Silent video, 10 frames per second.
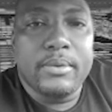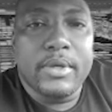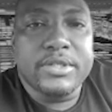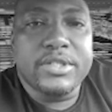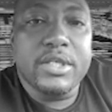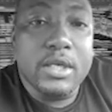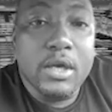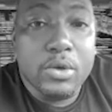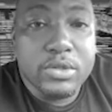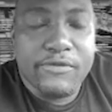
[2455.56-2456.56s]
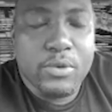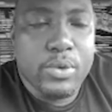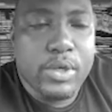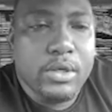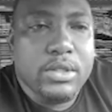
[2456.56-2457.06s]
CEOs, if you
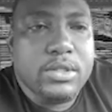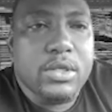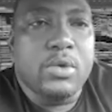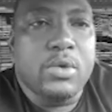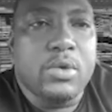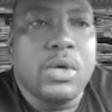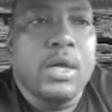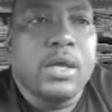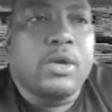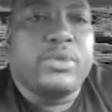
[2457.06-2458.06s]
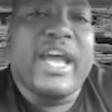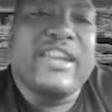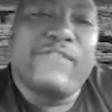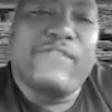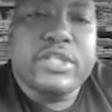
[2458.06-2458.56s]
will. And so, that
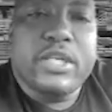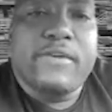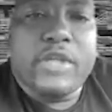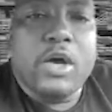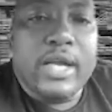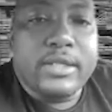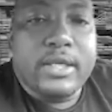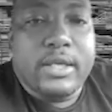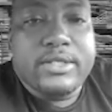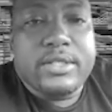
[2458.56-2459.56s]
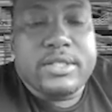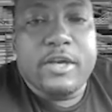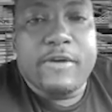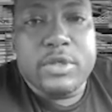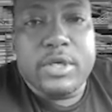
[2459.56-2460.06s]
diversity of thought, I think, lends
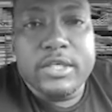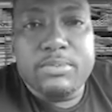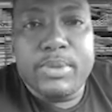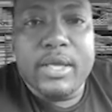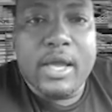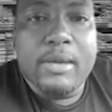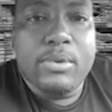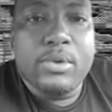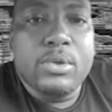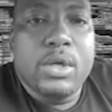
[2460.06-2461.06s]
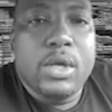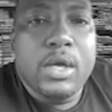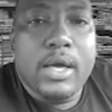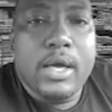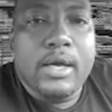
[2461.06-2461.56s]
itself to us being able,
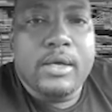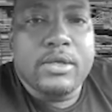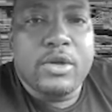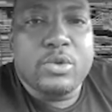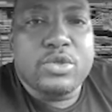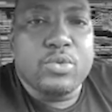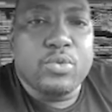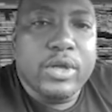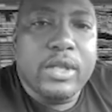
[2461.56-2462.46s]
to really